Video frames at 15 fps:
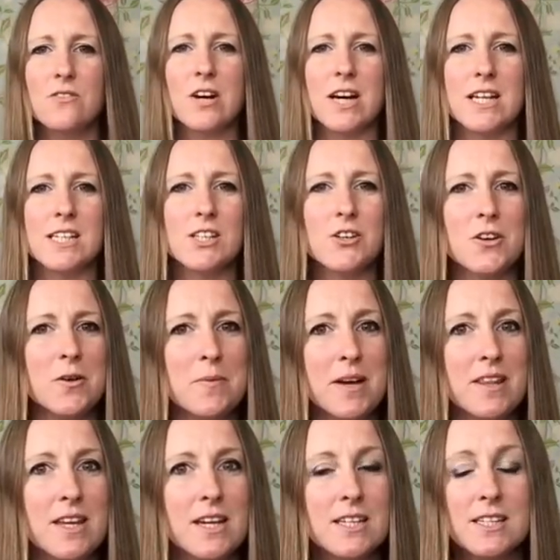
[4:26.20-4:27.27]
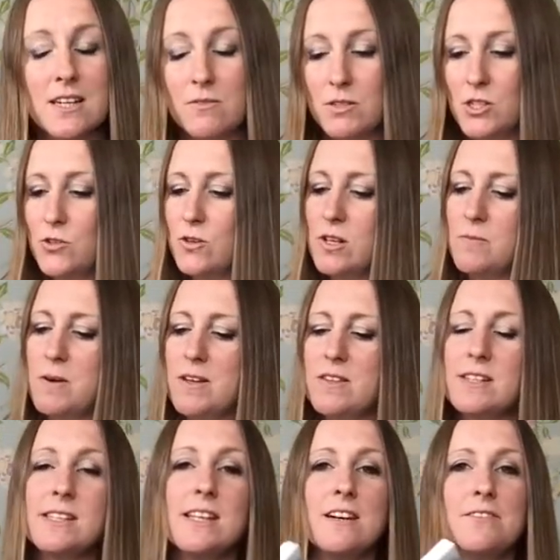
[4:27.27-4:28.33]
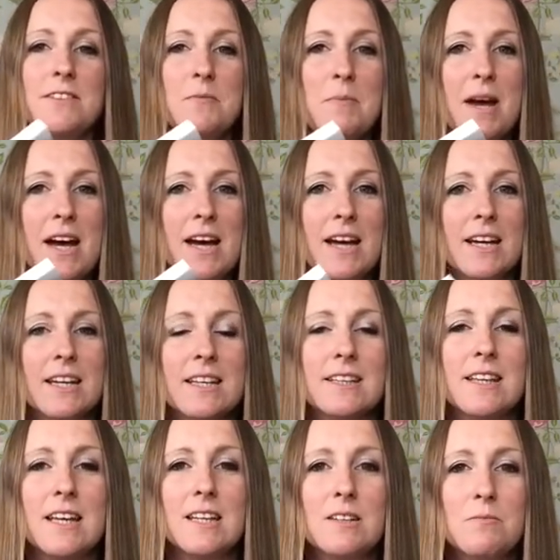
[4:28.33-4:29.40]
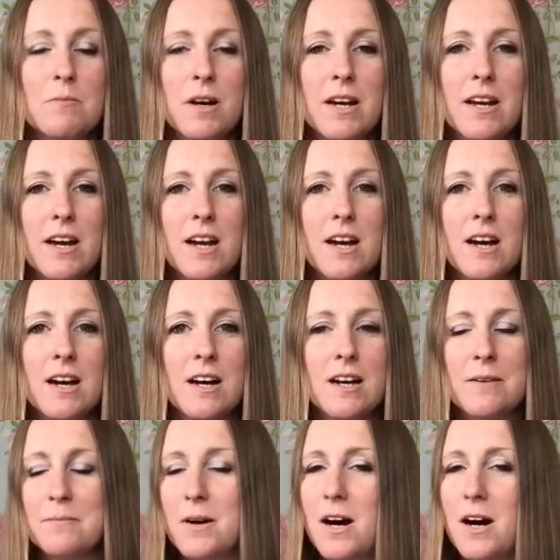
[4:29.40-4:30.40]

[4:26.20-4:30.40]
Right, sorry about that. I was talking about this lovely bag and then my um,